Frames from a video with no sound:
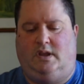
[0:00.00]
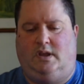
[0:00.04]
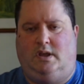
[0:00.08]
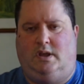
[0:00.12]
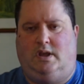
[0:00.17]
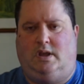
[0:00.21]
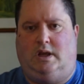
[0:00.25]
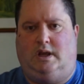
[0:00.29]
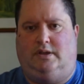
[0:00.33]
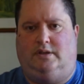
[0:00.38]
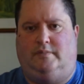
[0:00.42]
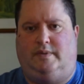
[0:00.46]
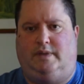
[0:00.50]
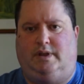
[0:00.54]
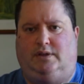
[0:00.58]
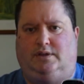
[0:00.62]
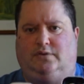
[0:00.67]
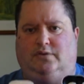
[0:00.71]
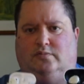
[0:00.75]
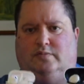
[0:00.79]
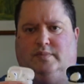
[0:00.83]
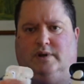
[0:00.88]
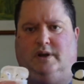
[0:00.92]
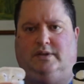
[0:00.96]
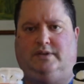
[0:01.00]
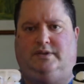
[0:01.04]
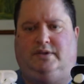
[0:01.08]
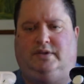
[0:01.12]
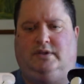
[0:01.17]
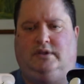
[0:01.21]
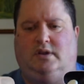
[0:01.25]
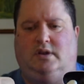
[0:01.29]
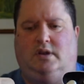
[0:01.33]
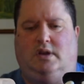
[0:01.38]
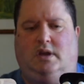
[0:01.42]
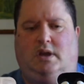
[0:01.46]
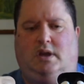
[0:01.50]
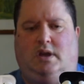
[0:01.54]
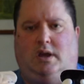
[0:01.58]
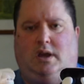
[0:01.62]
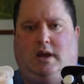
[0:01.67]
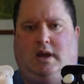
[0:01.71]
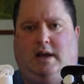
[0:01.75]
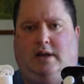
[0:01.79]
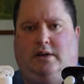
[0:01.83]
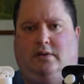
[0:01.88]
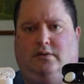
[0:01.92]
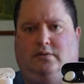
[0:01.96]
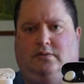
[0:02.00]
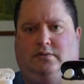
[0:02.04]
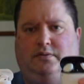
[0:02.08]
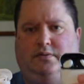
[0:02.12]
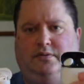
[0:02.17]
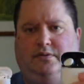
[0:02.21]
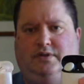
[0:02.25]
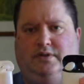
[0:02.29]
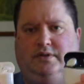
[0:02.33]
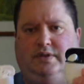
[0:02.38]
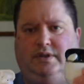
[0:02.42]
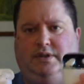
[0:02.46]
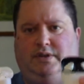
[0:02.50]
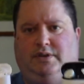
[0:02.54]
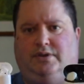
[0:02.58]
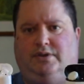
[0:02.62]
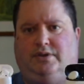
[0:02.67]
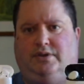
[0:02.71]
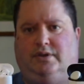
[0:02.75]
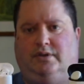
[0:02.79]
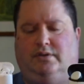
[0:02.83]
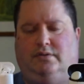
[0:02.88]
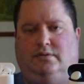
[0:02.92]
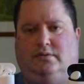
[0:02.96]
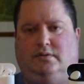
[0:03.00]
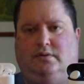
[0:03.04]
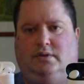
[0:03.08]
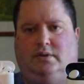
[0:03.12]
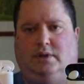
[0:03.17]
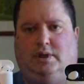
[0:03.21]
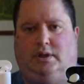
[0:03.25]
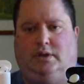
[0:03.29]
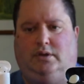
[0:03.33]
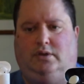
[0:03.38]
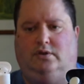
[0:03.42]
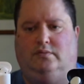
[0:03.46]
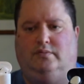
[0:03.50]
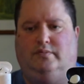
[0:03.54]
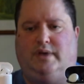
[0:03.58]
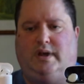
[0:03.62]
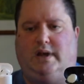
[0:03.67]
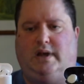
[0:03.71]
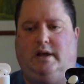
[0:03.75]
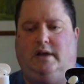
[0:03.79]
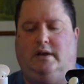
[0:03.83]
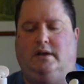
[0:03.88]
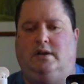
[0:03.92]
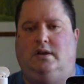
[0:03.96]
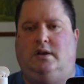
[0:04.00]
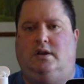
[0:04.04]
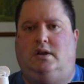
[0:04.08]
and the Pixel Buds, how do these two compare?